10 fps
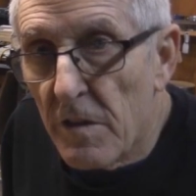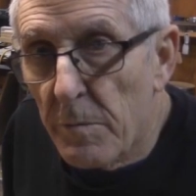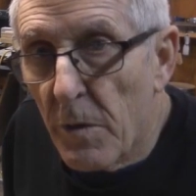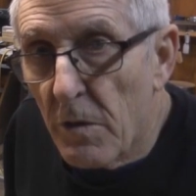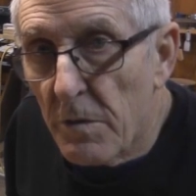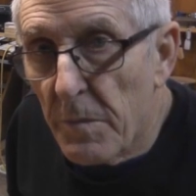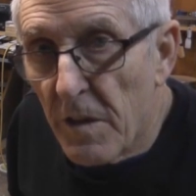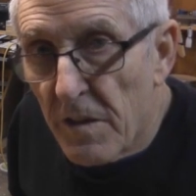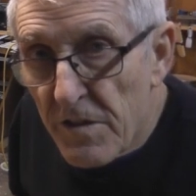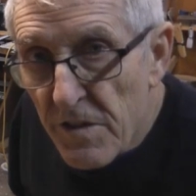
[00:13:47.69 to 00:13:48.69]
the poke
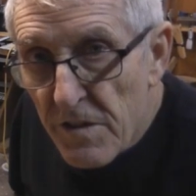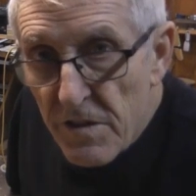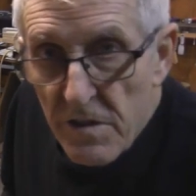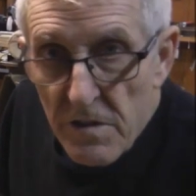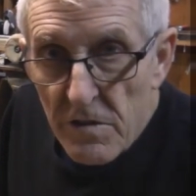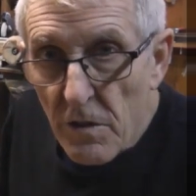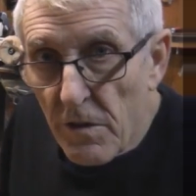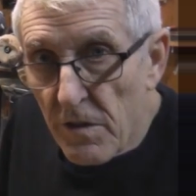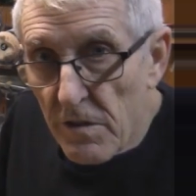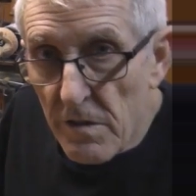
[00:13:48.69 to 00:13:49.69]
marks is so
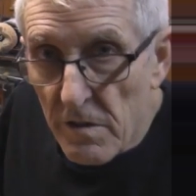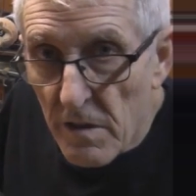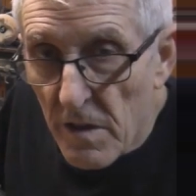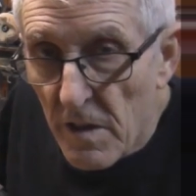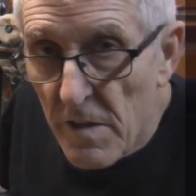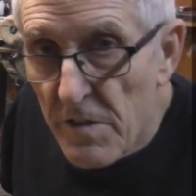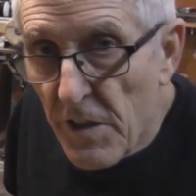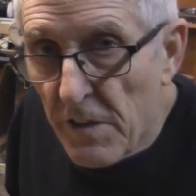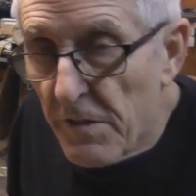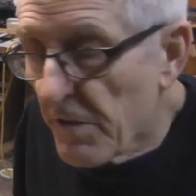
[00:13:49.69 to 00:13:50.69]
your
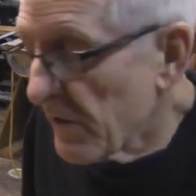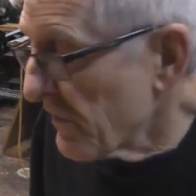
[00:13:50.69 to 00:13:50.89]
center drill